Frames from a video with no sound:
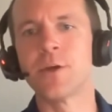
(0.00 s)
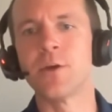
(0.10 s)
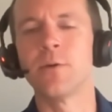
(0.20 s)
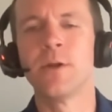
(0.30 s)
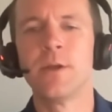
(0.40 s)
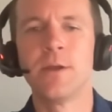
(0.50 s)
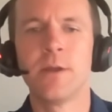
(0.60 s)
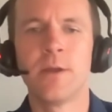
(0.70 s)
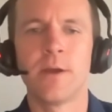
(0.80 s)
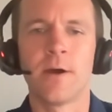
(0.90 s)
So
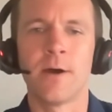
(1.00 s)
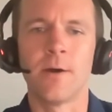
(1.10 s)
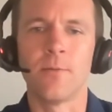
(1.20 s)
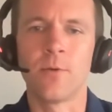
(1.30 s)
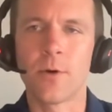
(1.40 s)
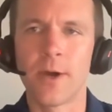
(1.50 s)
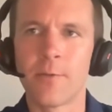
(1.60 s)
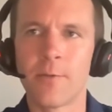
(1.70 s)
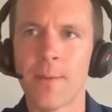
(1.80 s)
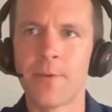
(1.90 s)
uh, we'll go
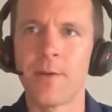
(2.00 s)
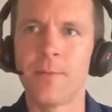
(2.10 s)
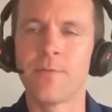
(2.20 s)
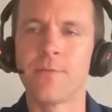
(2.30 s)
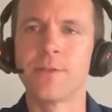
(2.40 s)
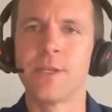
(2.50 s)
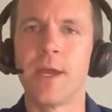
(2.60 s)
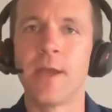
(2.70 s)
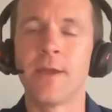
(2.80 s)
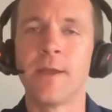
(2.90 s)
ahead and wrap it up here for
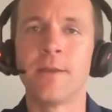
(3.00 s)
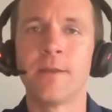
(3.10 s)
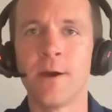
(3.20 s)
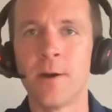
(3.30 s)
today then.